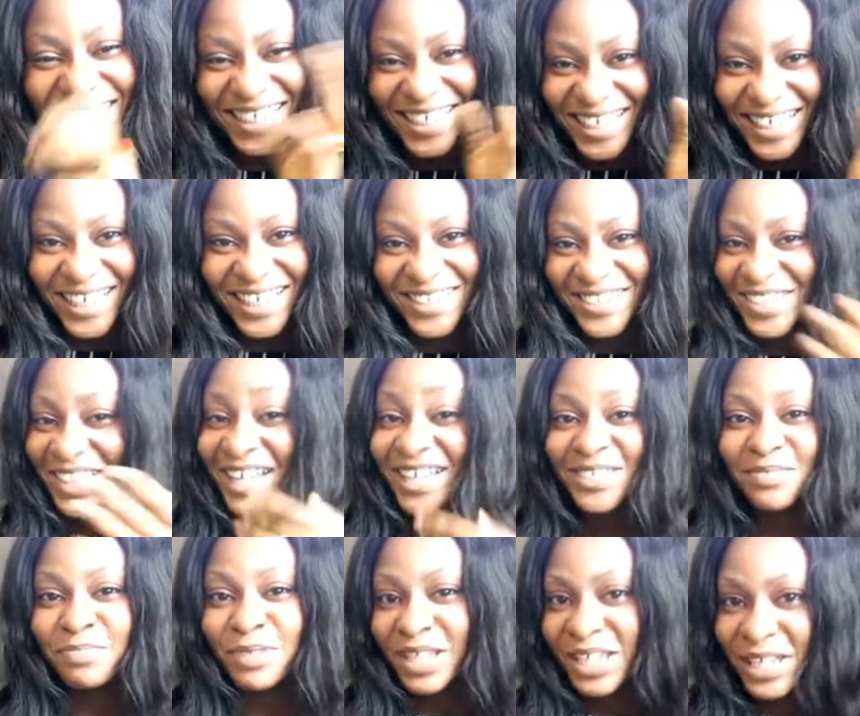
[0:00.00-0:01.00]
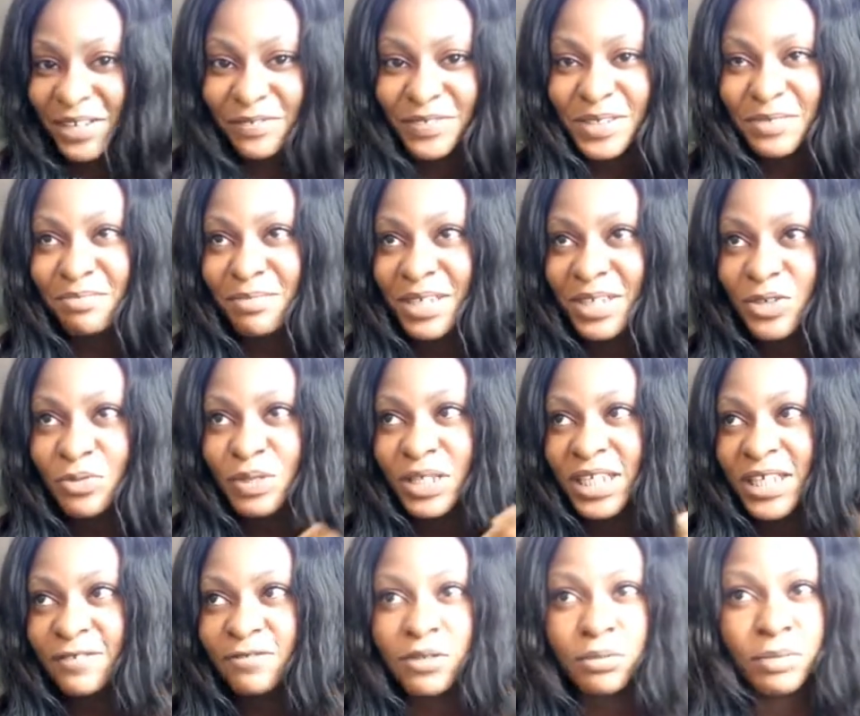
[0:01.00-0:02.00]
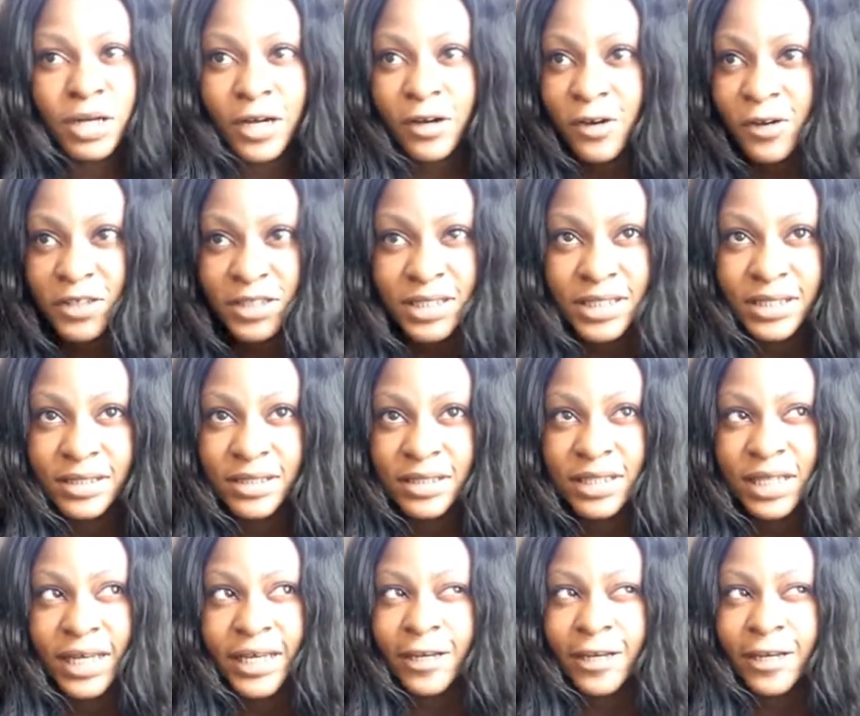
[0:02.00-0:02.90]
yeah, you guys believed in me, you believed in my content.